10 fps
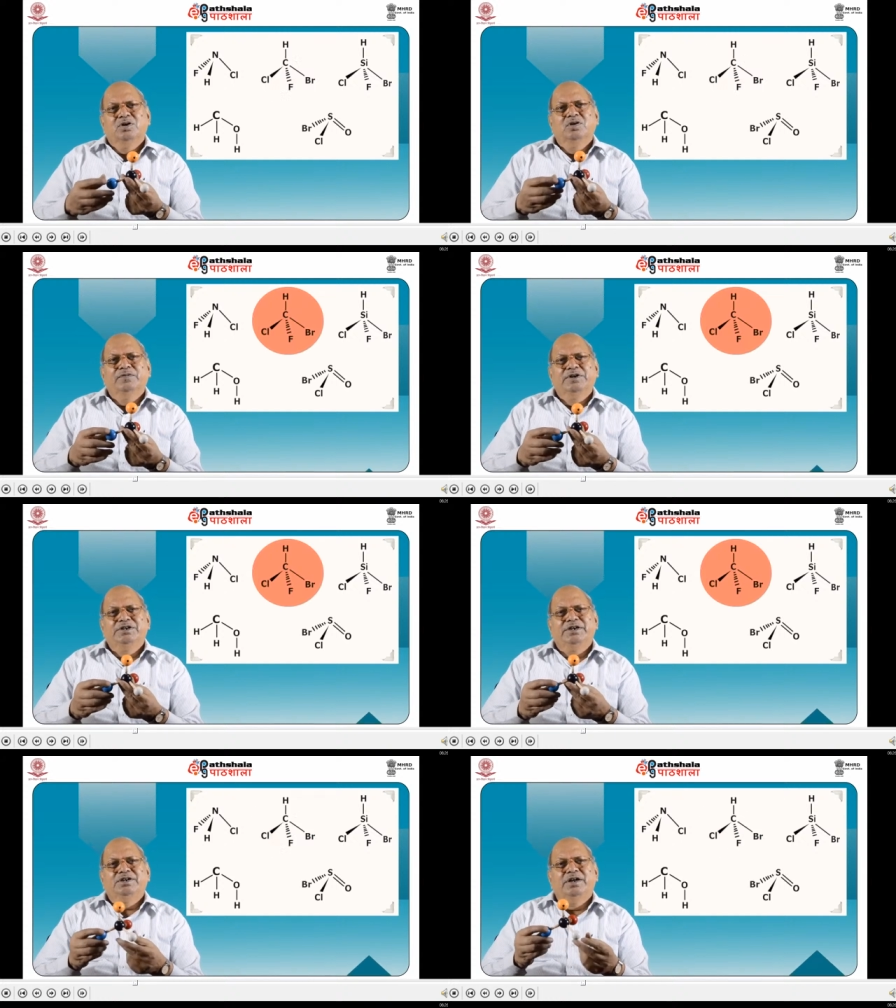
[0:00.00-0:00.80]
of a
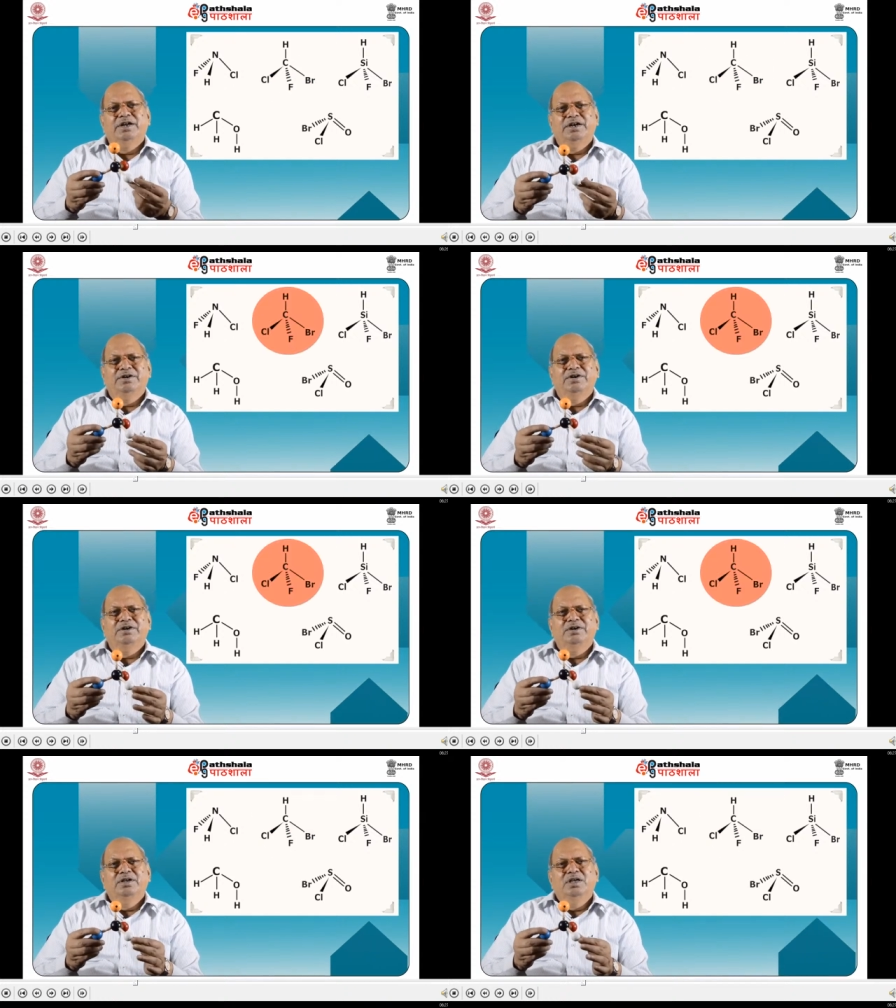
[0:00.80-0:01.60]
tetrahedron.
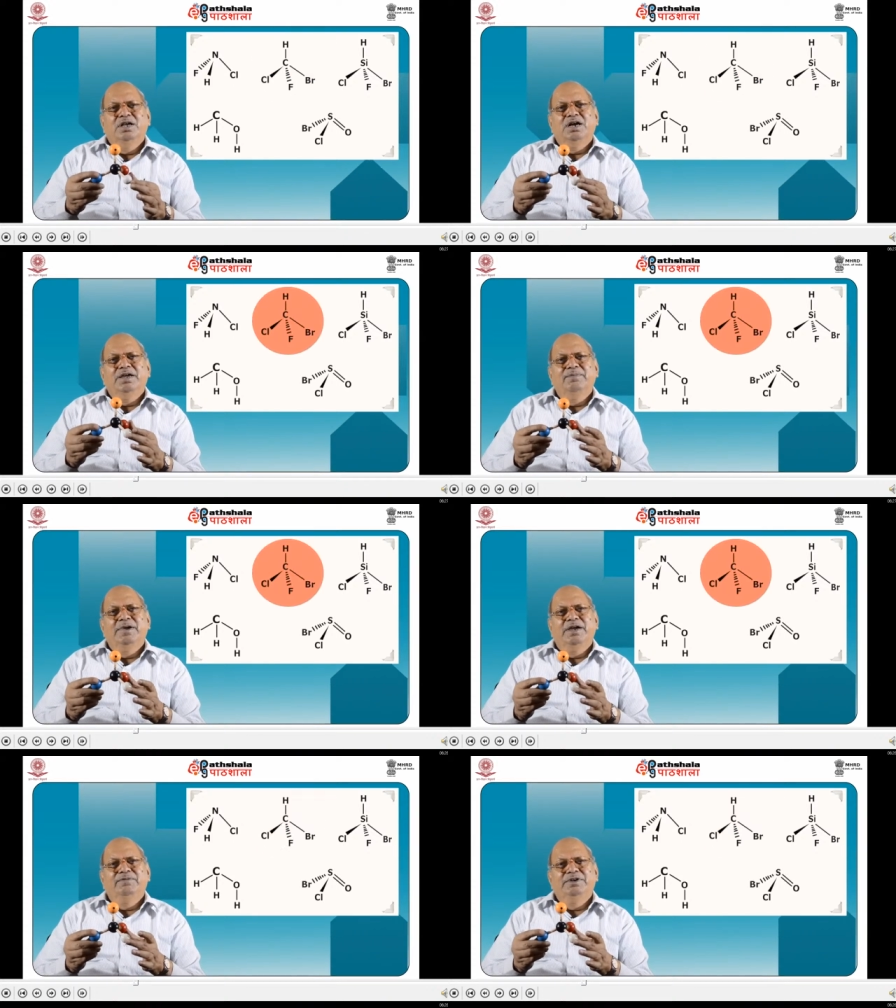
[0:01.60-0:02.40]
I am
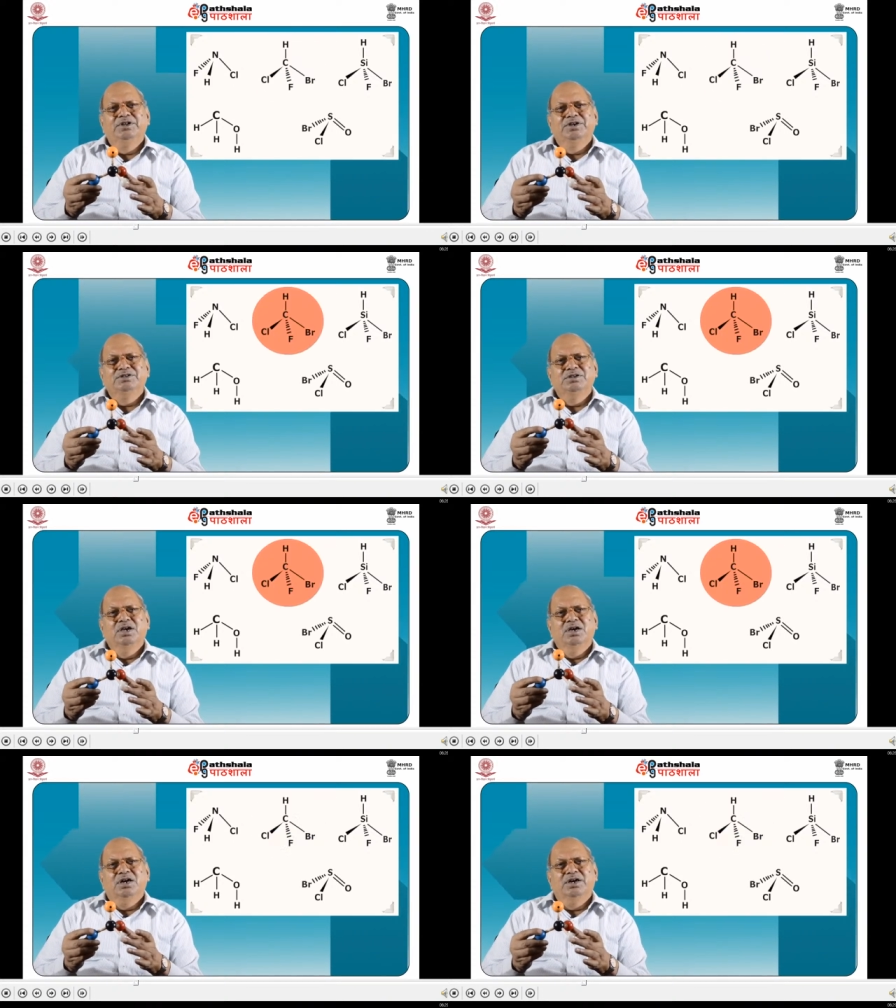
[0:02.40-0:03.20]
having this
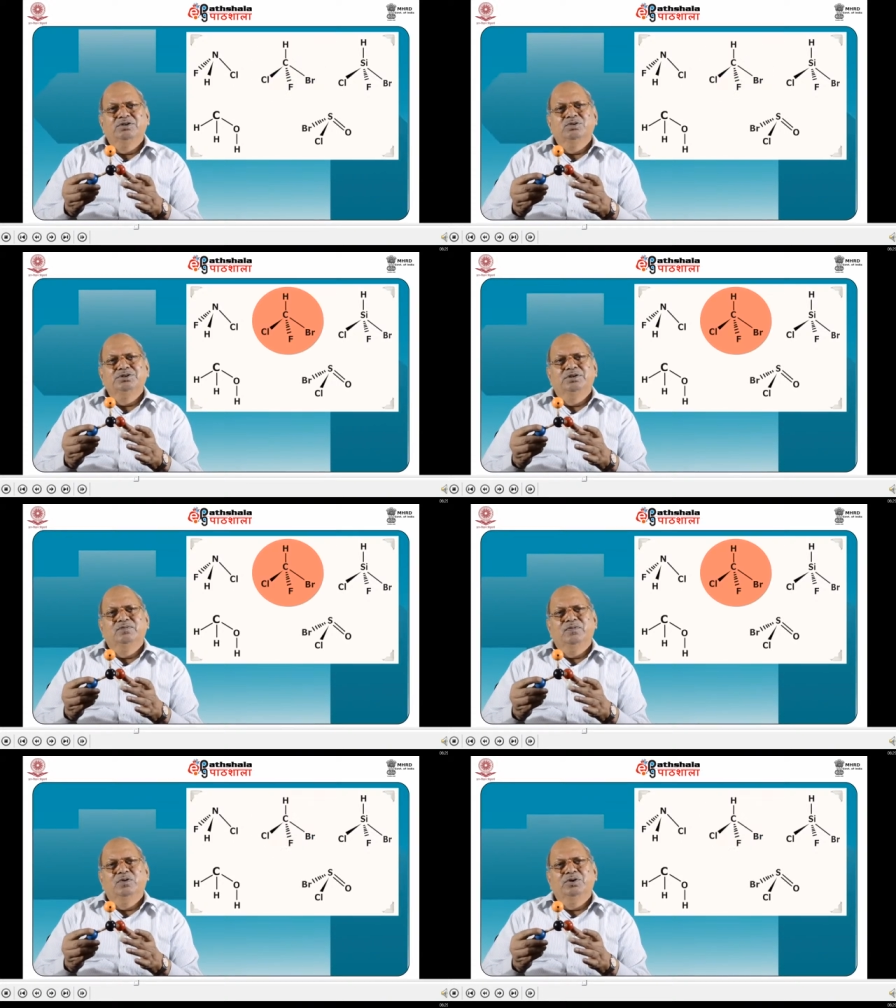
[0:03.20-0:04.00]

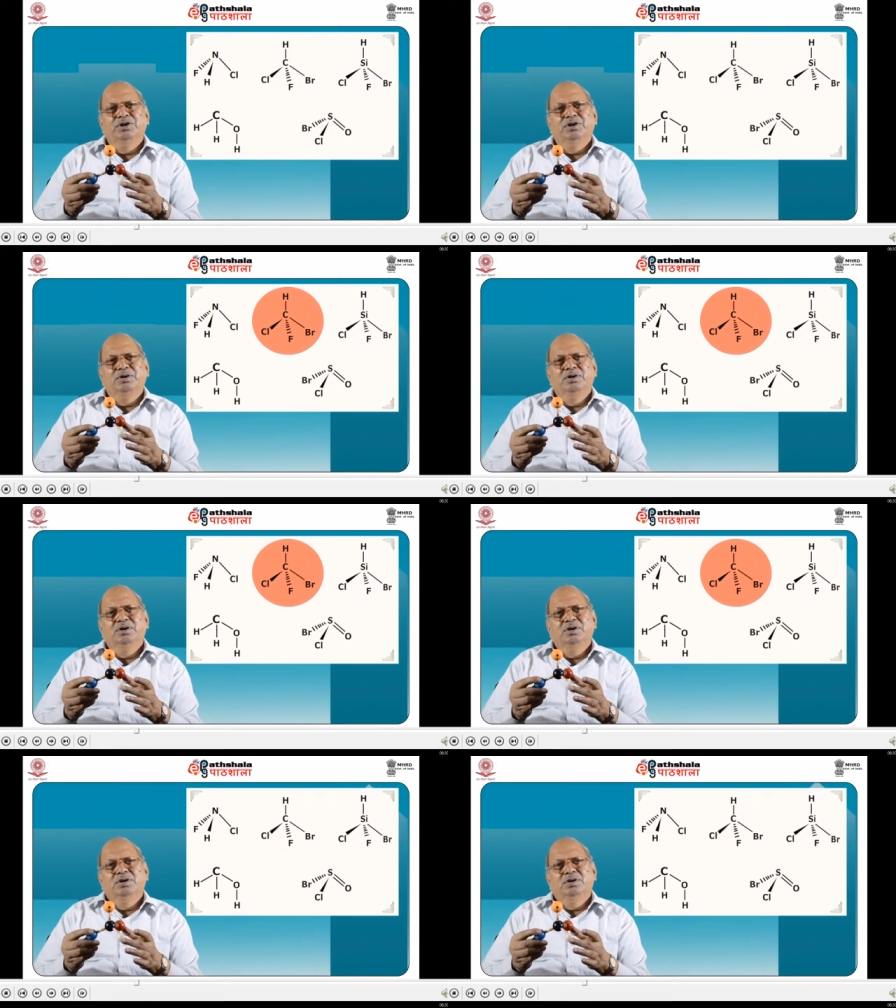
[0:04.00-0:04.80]
hydrogen, fluorine,
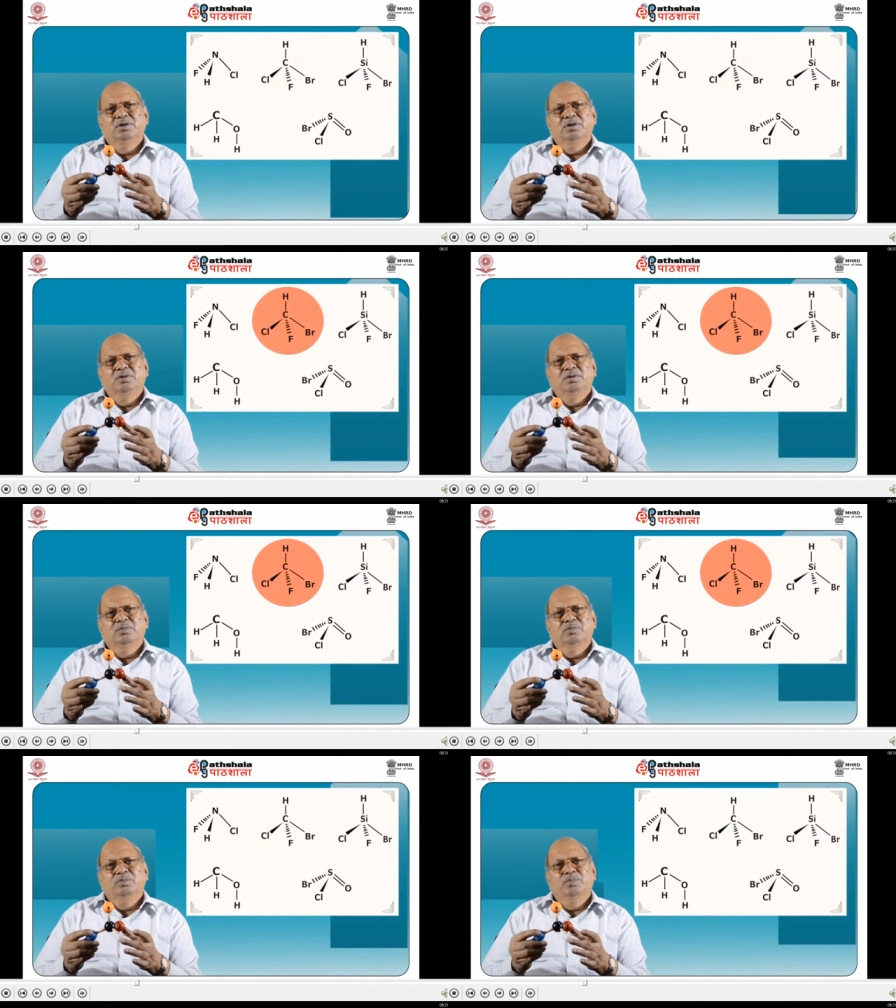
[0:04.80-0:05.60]

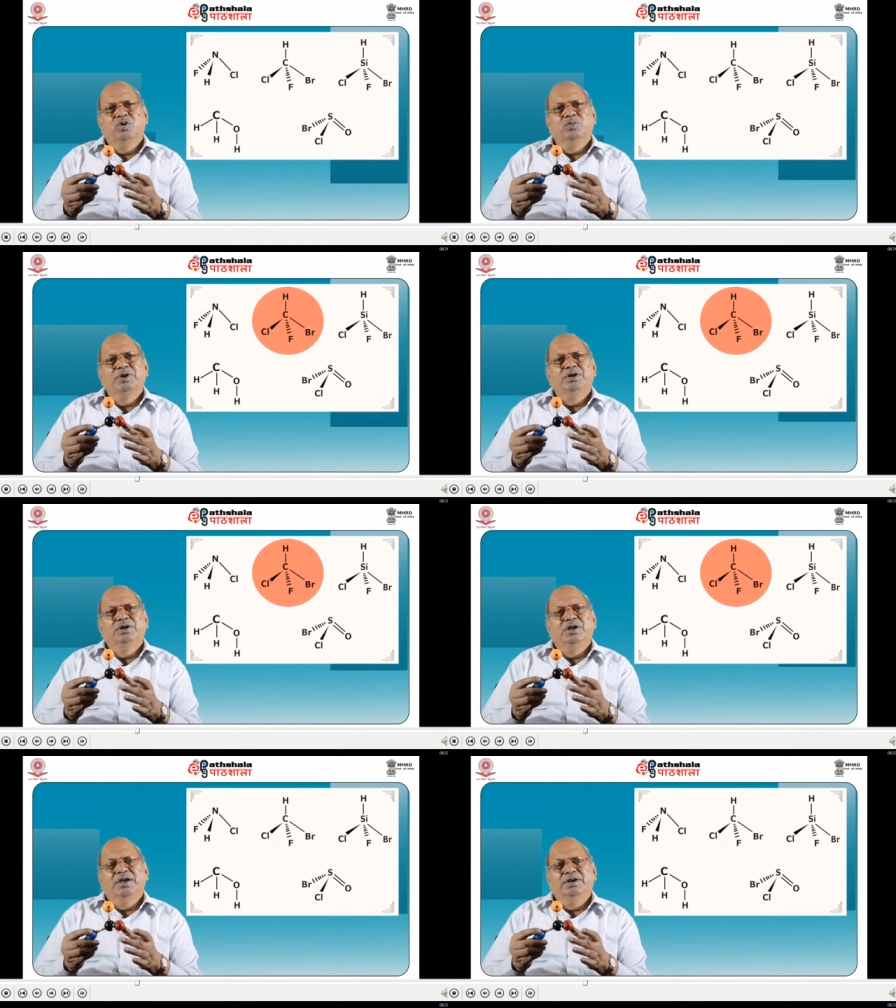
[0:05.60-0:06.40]

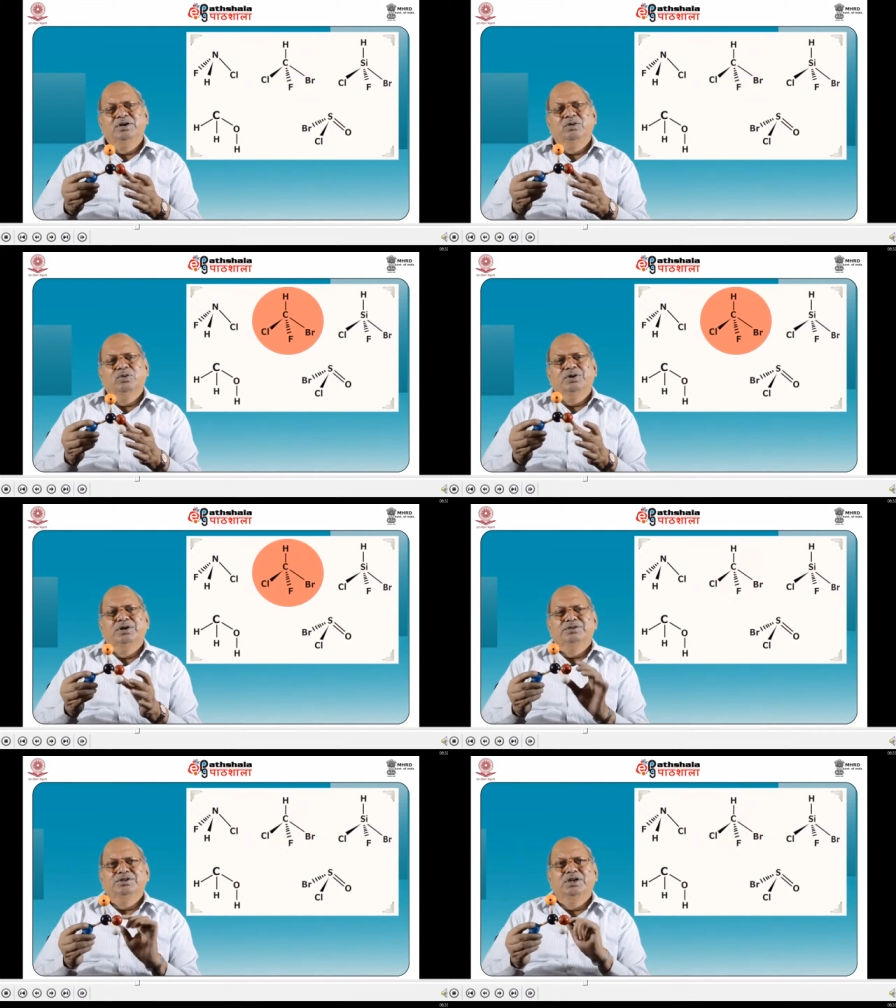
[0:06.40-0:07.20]
bromine and
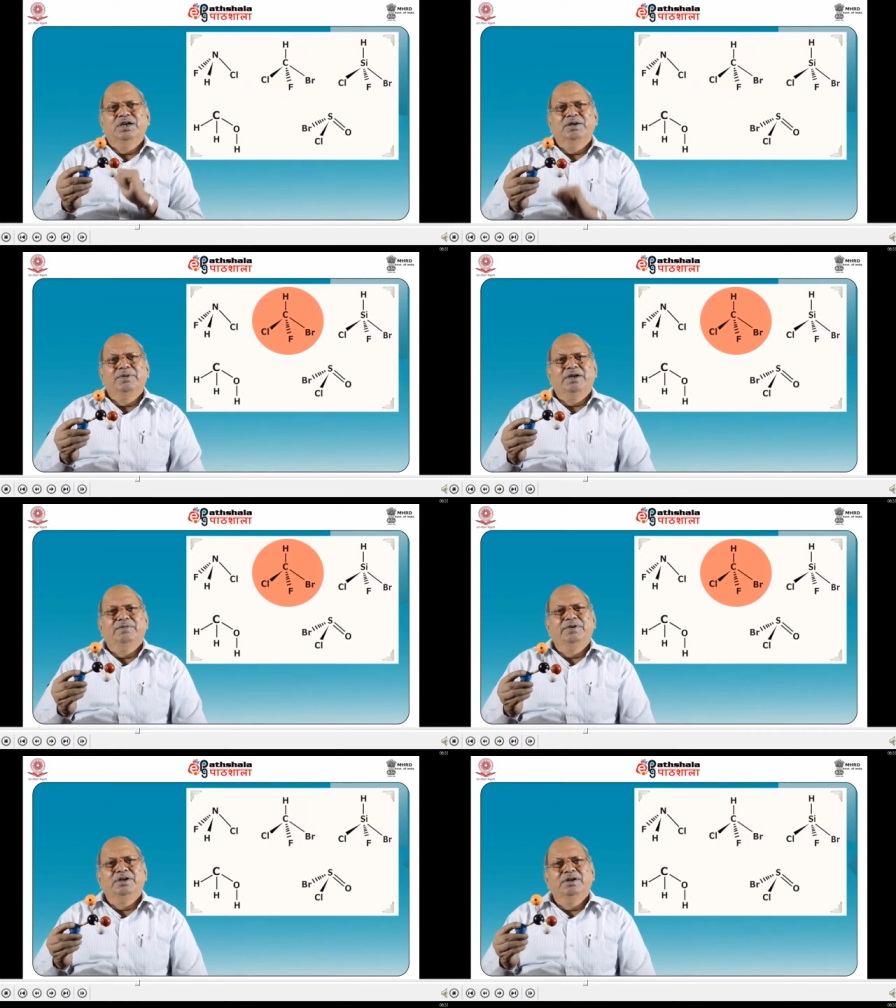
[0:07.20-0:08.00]
chlorine. Say I am
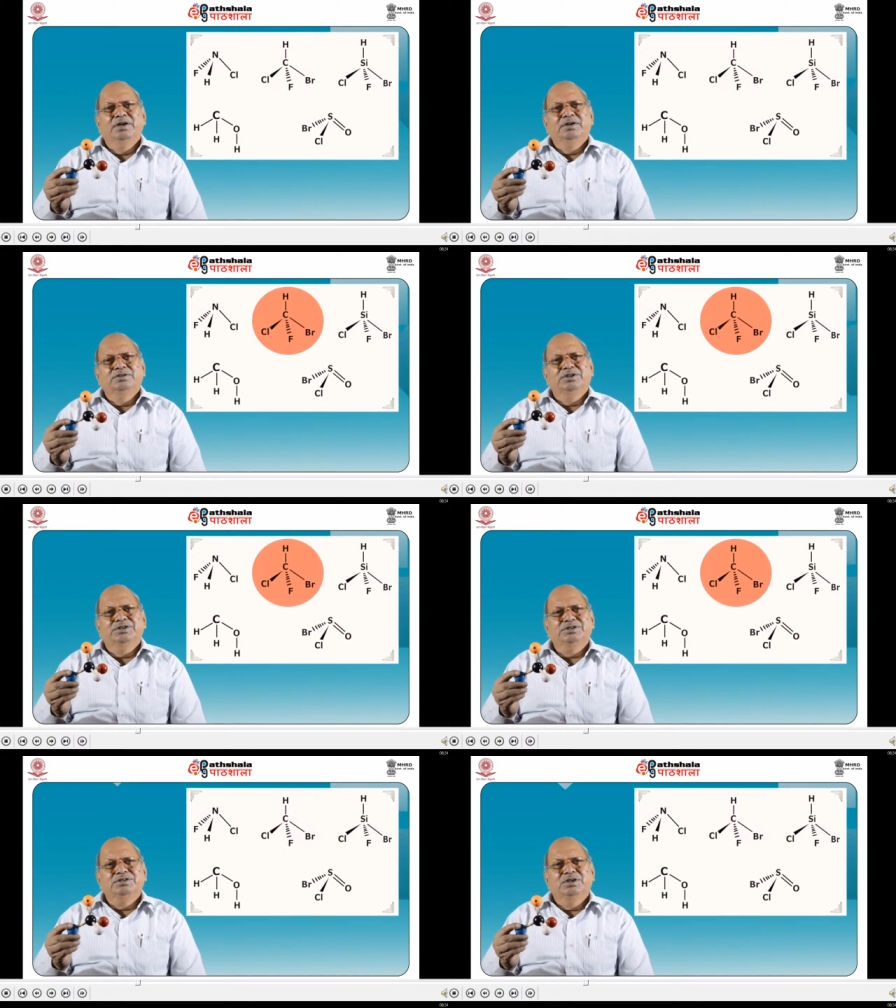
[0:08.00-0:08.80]
having
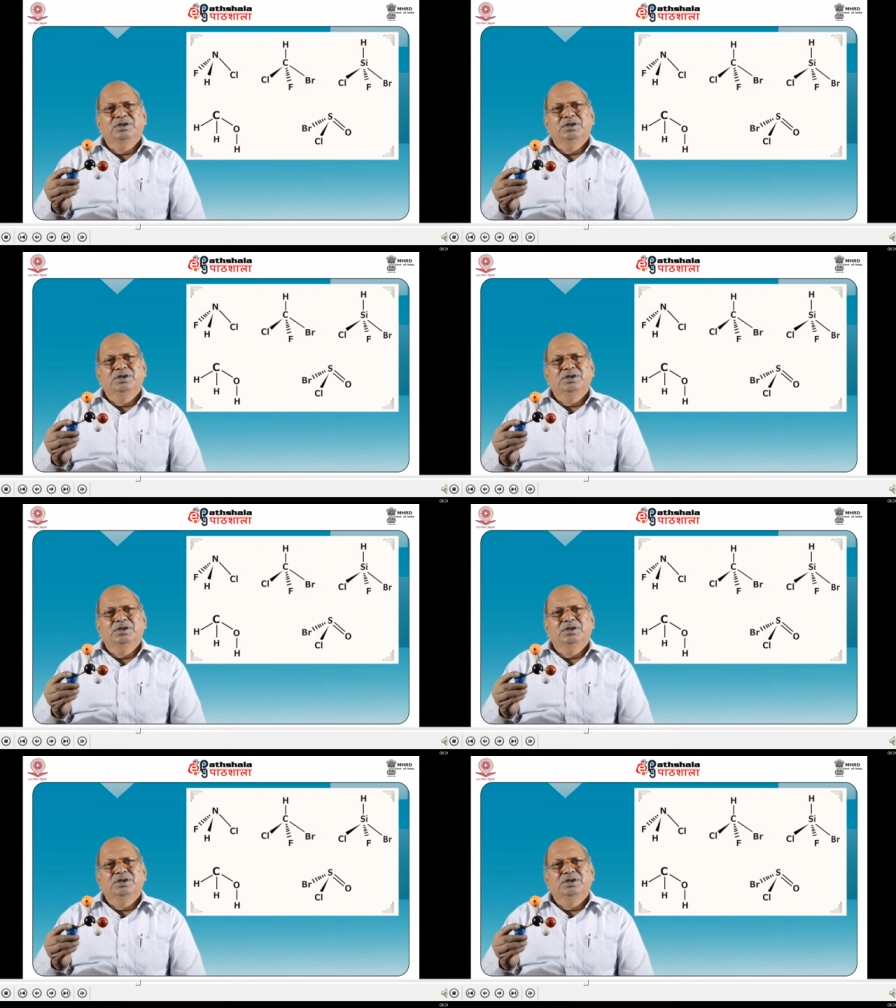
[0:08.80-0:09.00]
this.